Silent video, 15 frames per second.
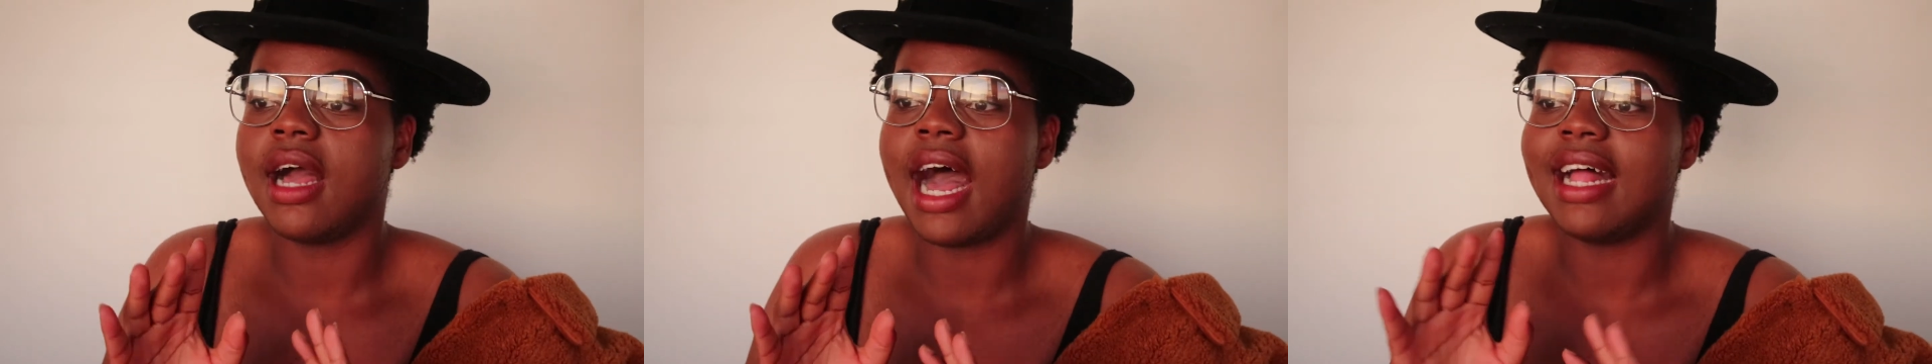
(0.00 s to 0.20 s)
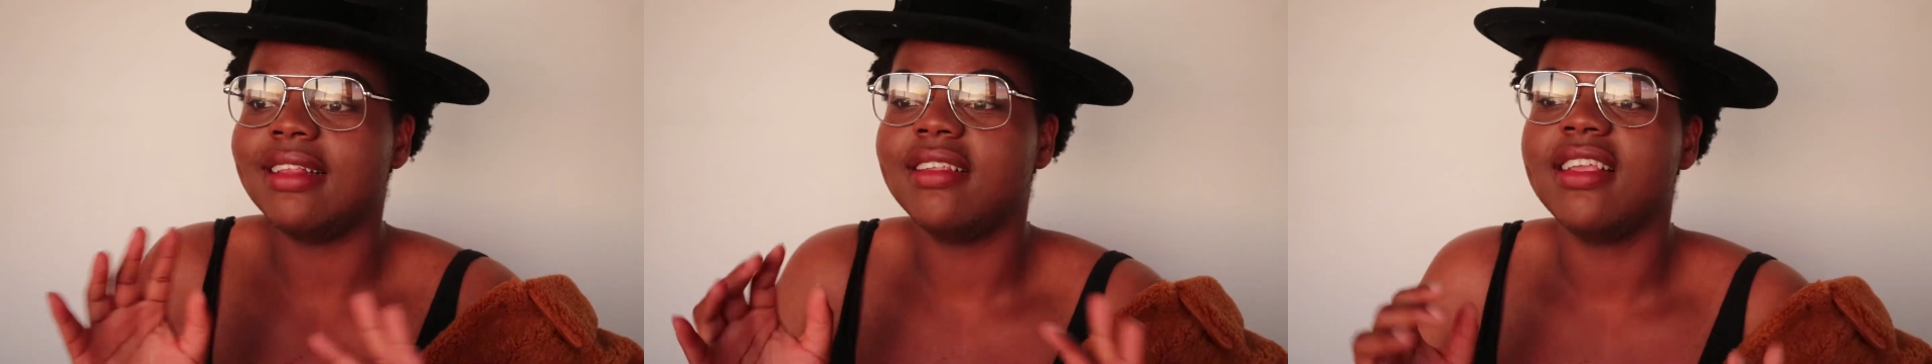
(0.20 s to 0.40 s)

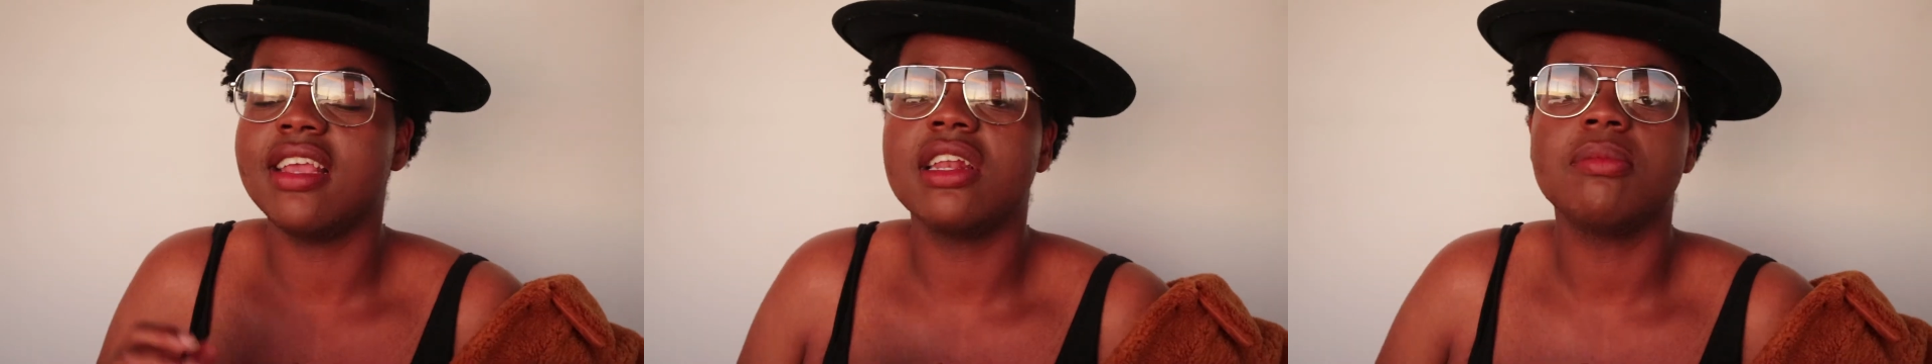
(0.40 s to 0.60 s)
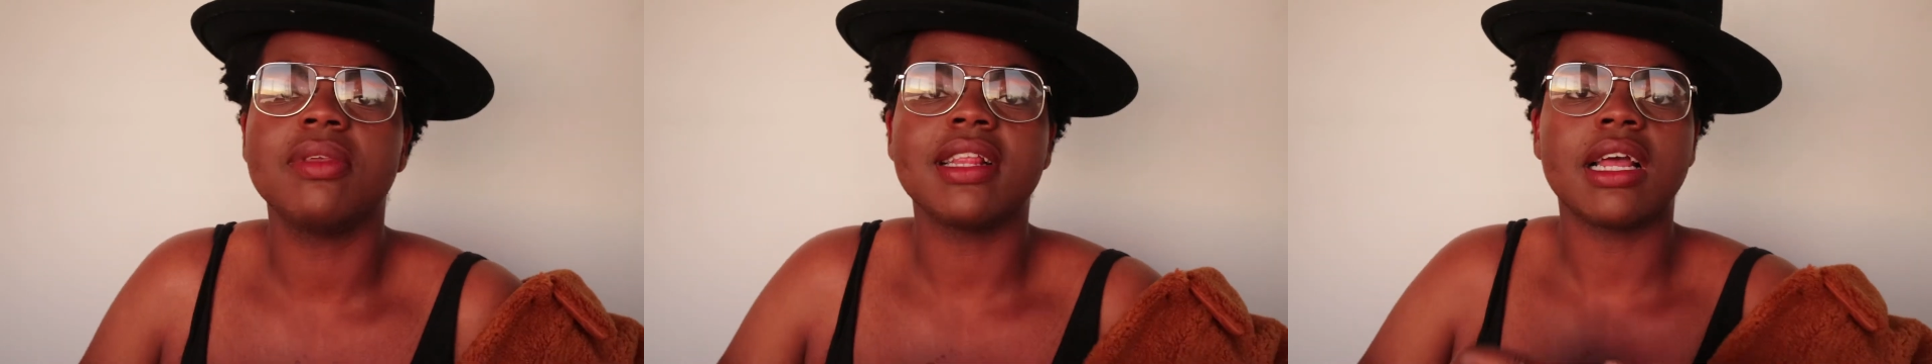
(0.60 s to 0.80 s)
at the
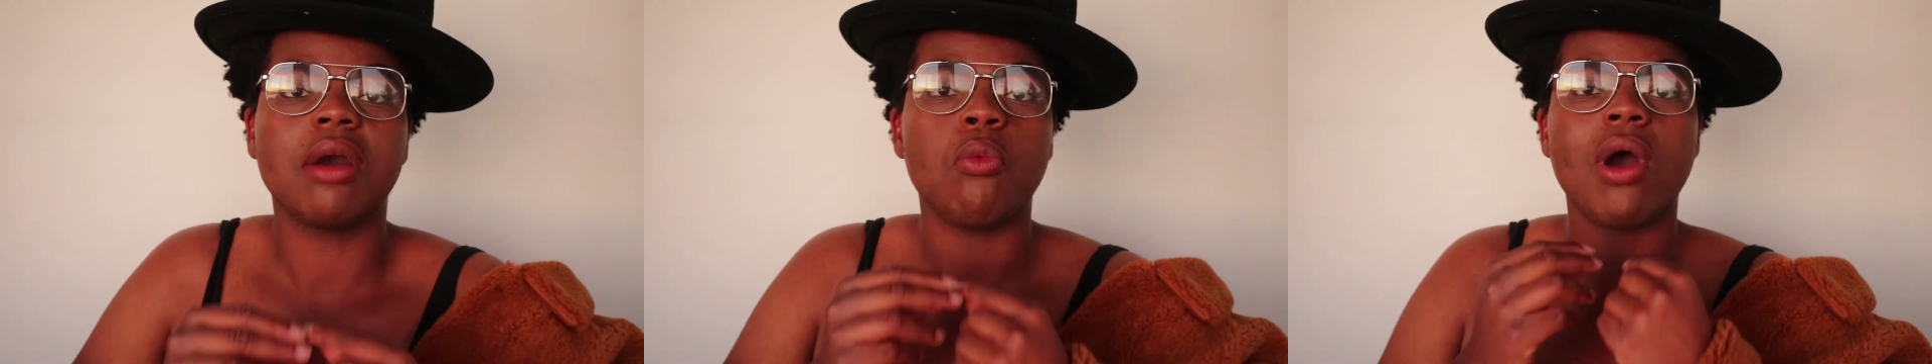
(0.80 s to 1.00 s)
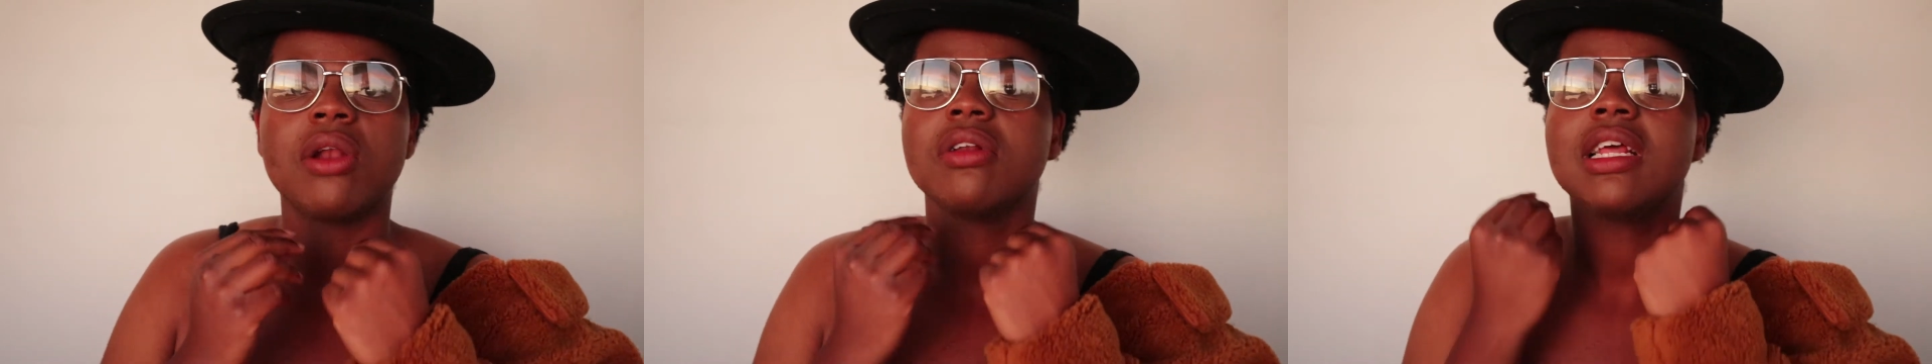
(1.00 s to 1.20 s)
end I'm just like,
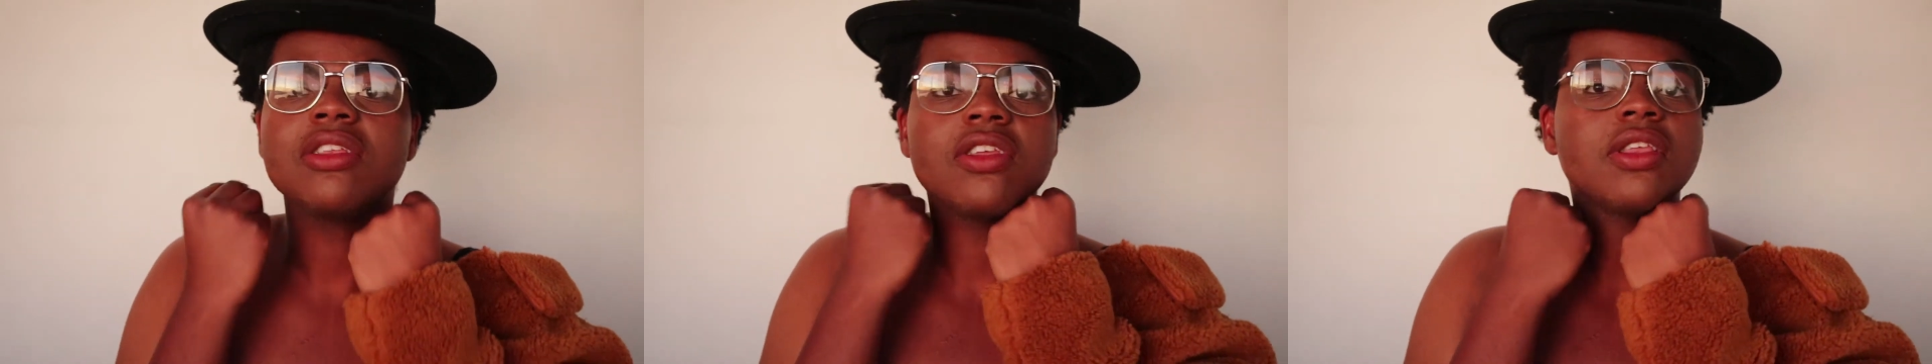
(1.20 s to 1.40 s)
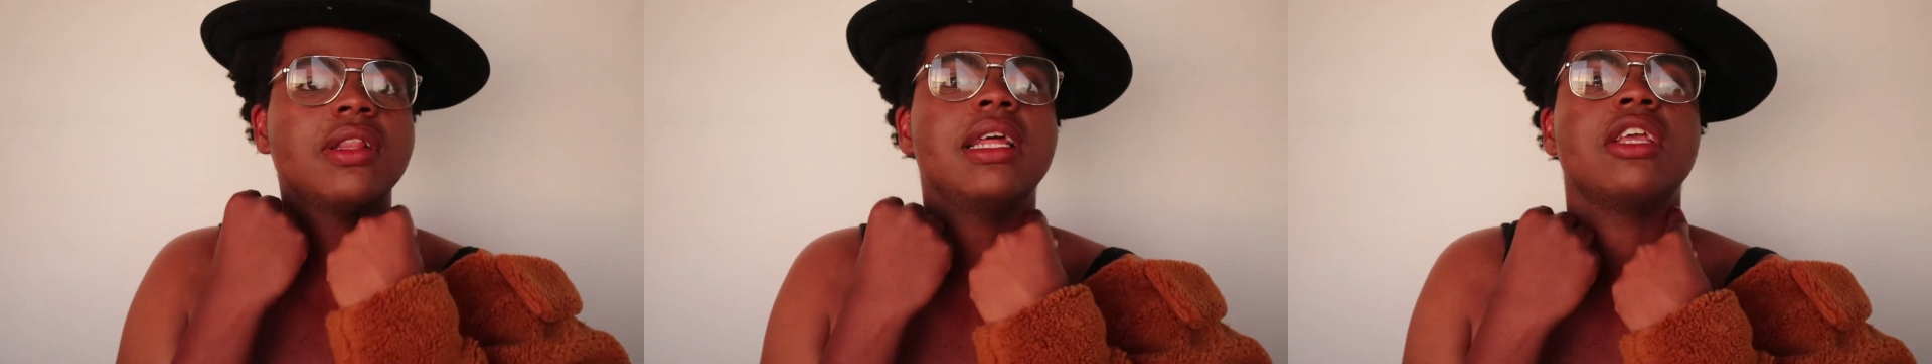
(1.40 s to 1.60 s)
why don't I
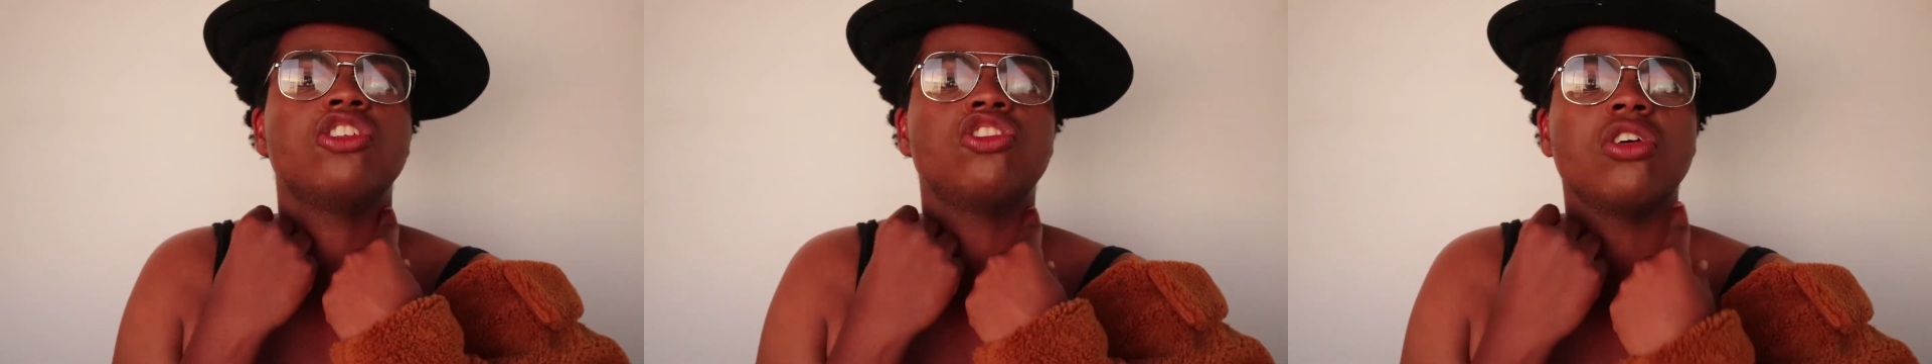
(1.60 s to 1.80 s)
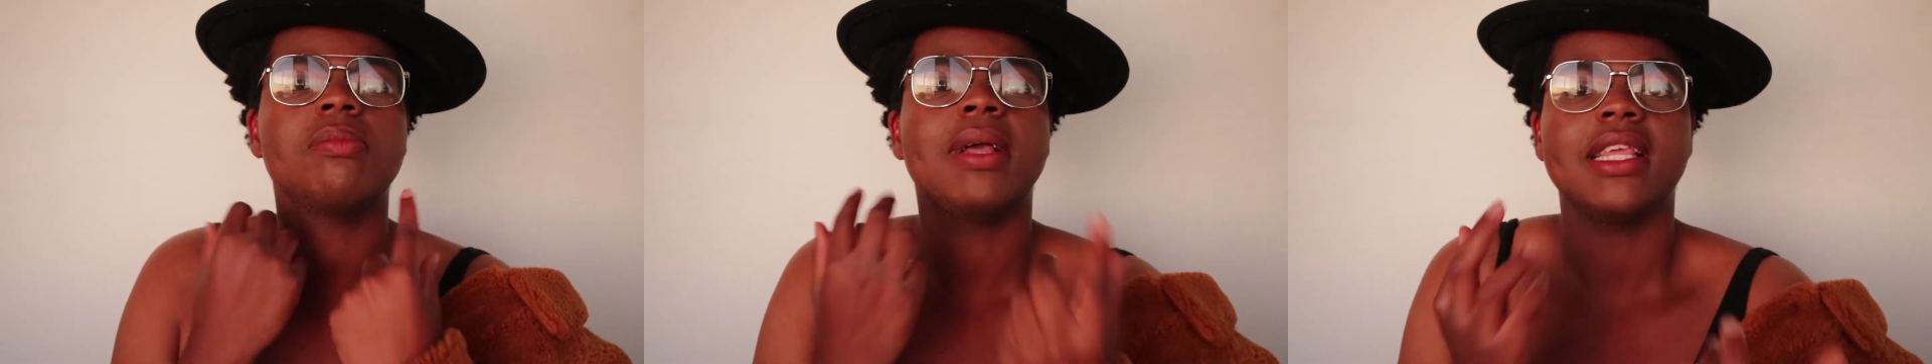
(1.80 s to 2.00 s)
just like
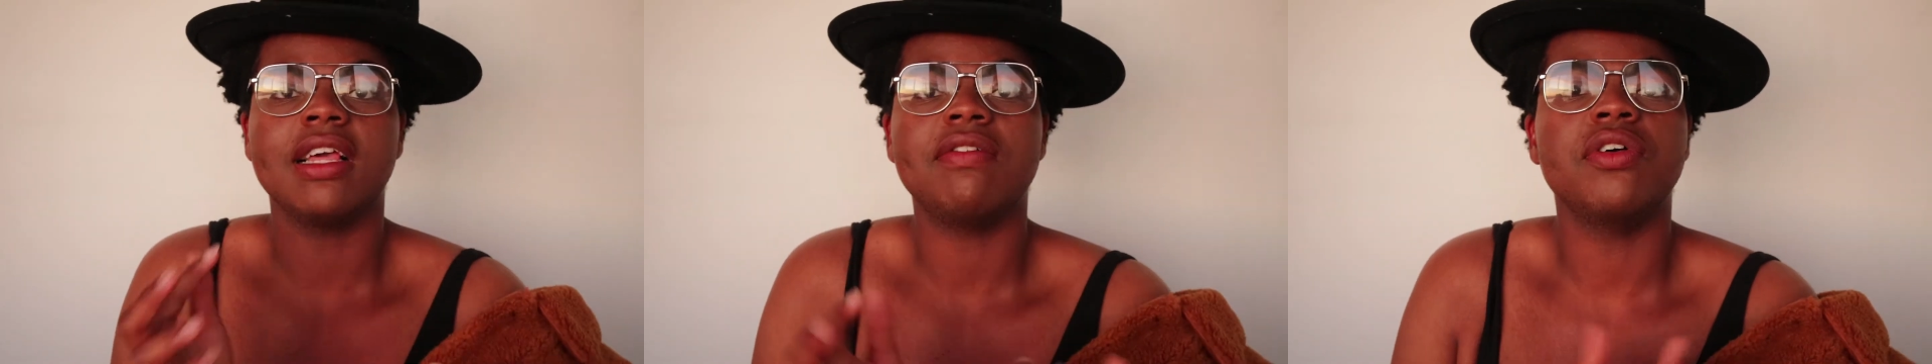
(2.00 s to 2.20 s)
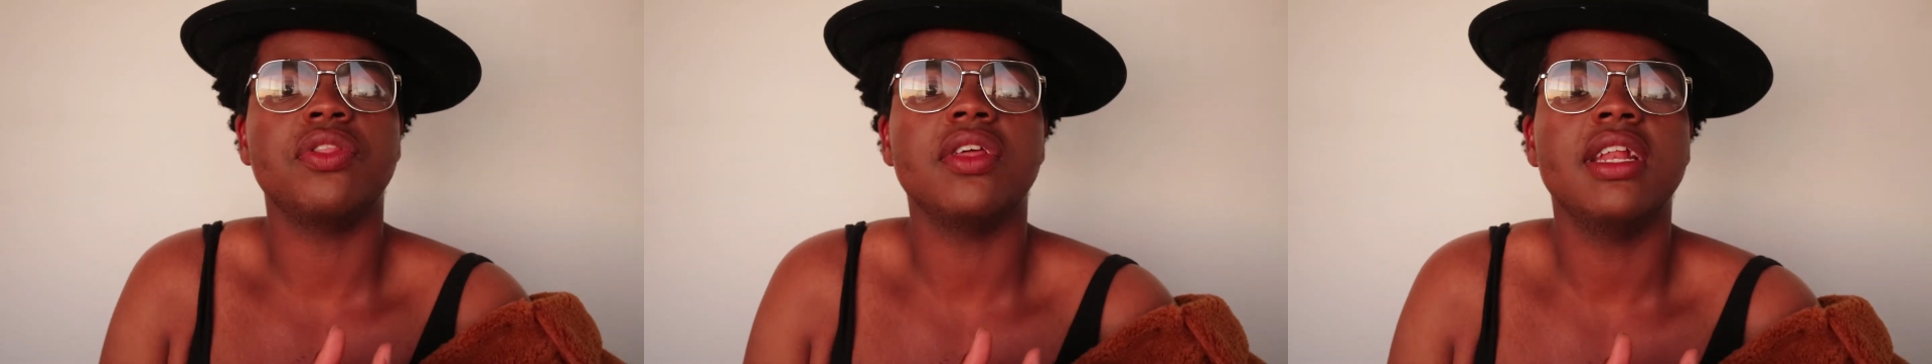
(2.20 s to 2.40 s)
choke
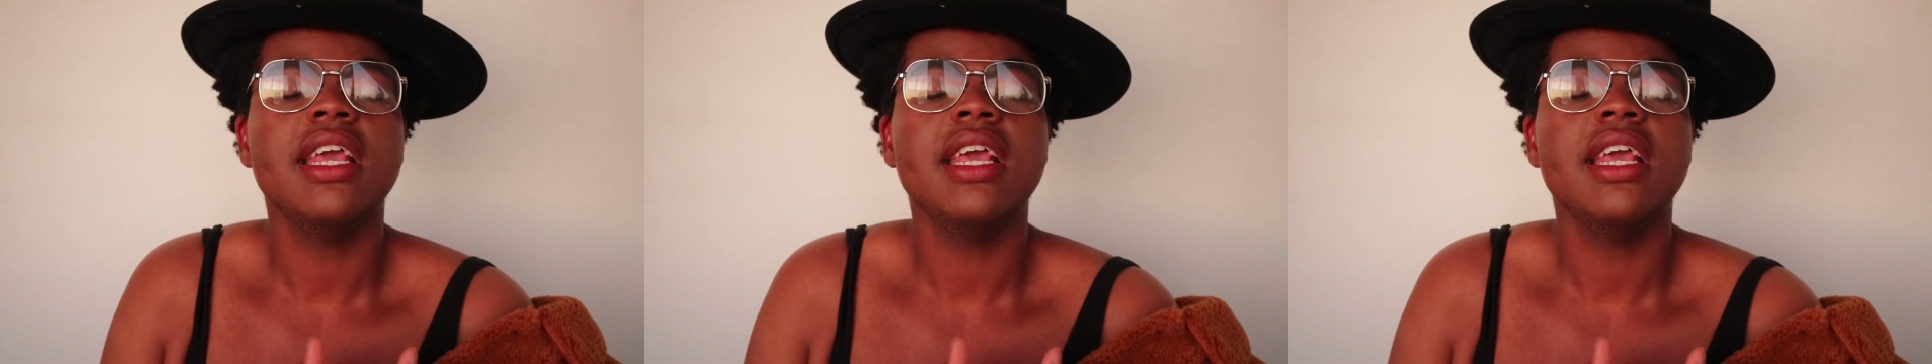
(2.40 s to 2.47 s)
myself with it?